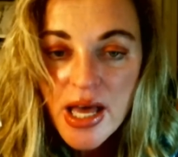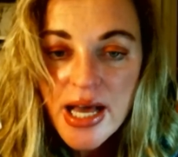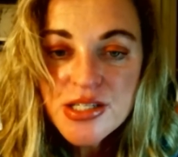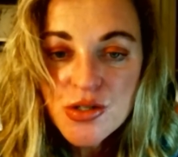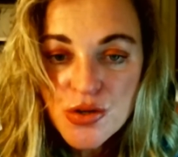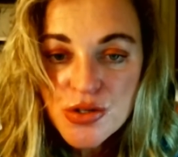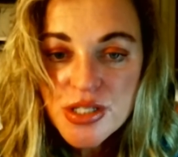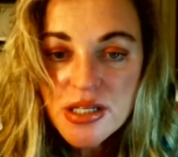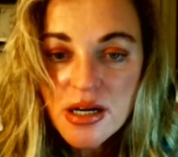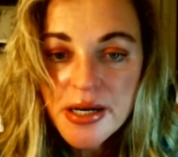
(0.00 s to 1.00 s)
As an earth
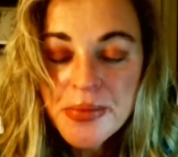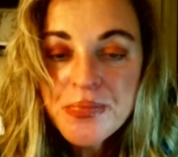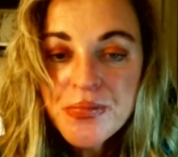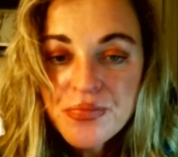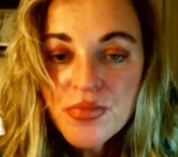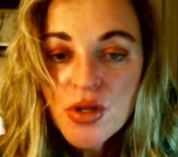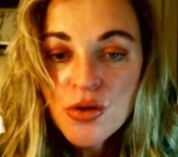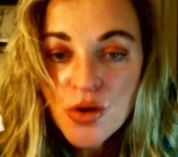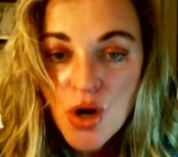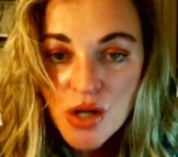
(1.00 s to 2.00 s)
sign,
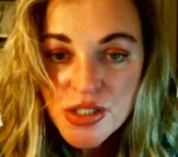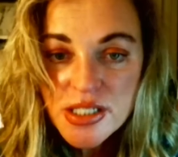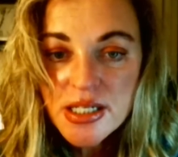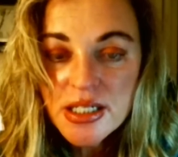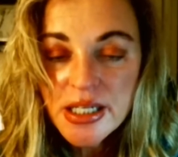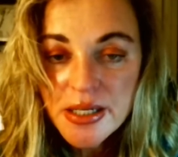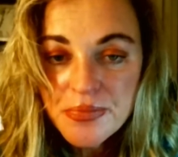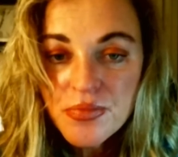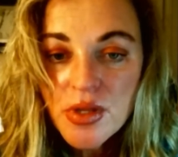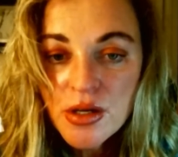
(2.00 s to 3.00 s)
you
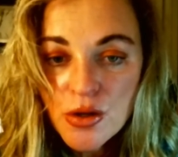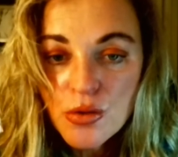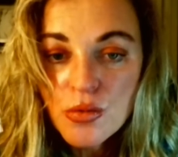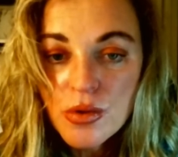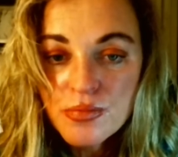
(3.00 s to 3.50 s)
constantly, you know,